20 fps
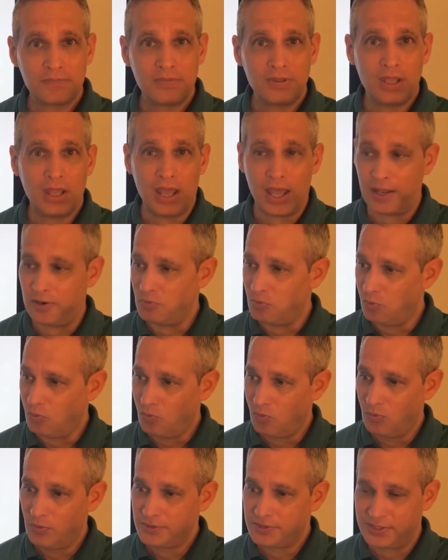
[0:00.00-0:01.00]
and
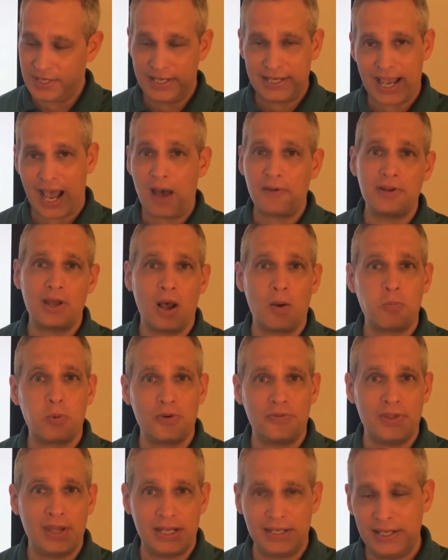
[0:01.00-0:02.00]
seek out help when
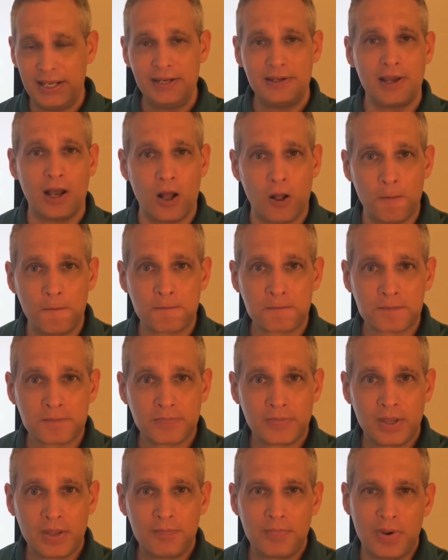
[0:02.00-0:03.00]
they need help,
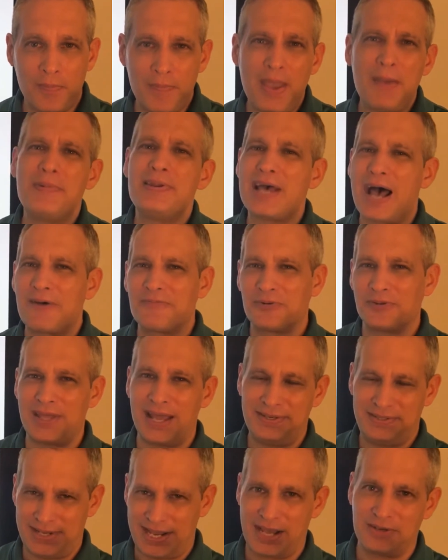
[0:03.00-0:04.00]
but maybe not for that
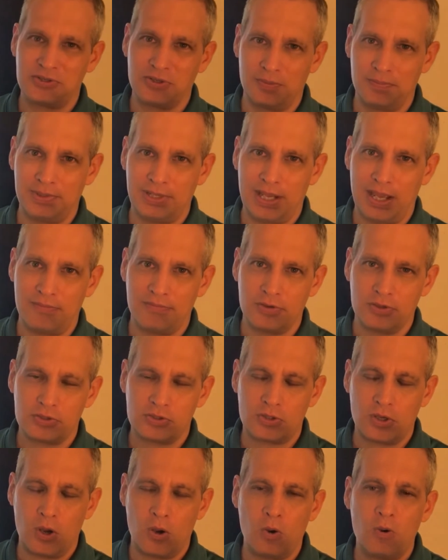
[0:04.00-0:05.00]
tantrum behavior.
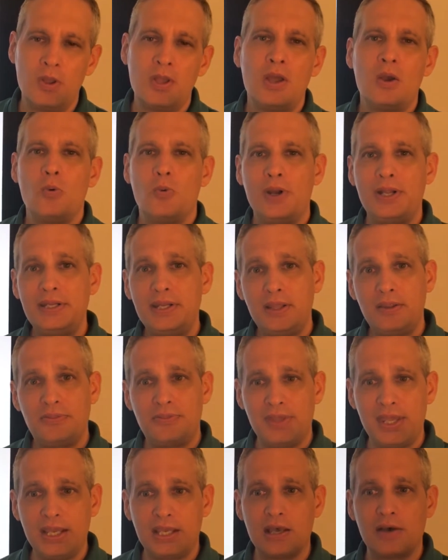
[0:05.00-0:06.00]
So we need to
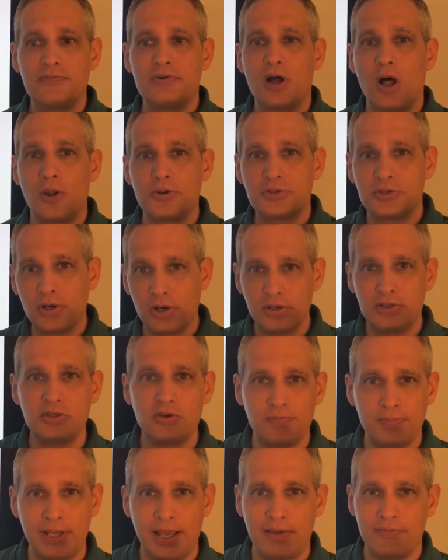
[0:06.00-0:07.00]
think of an alternative
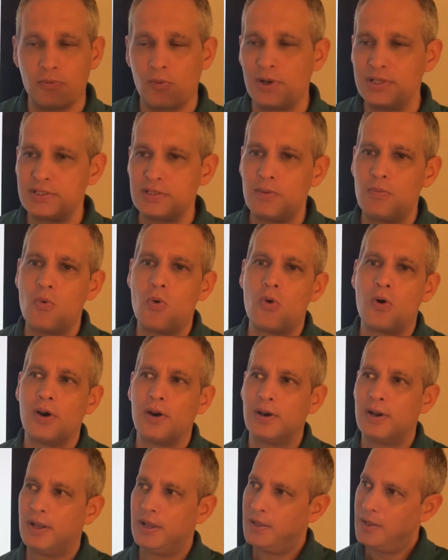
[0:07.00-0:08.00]
behavior. What's a
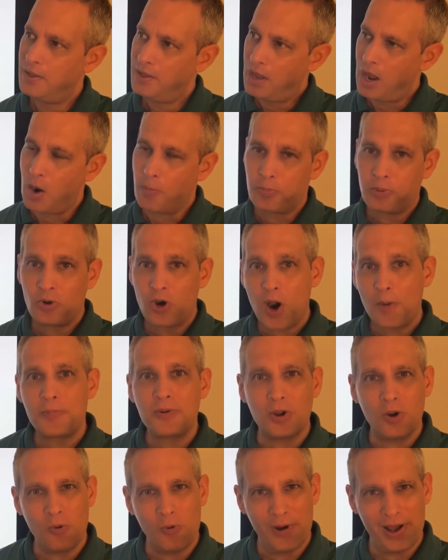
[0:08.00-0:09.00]
more
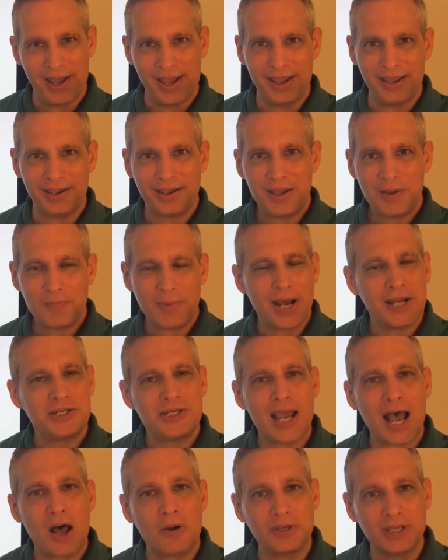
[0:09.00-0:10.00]
appropriate way my
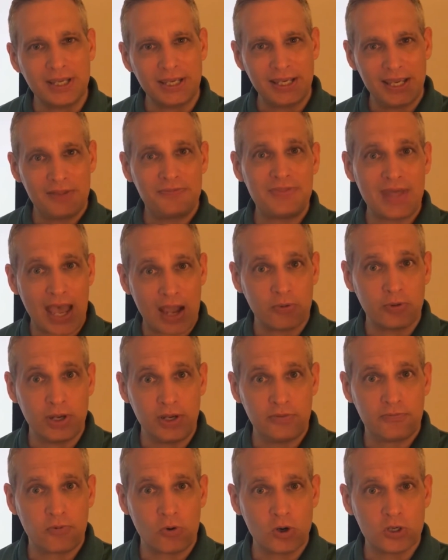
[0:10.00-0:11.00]
child can get that
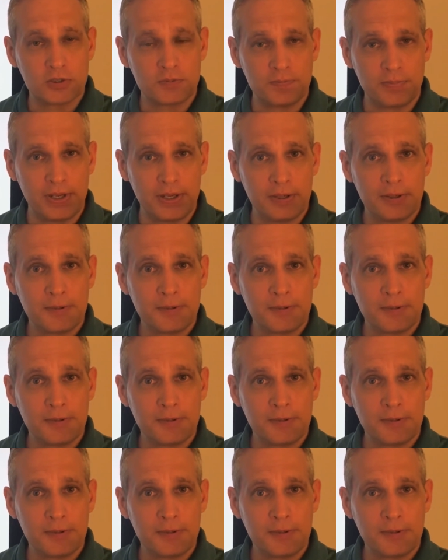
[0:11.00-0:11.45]
reinforcement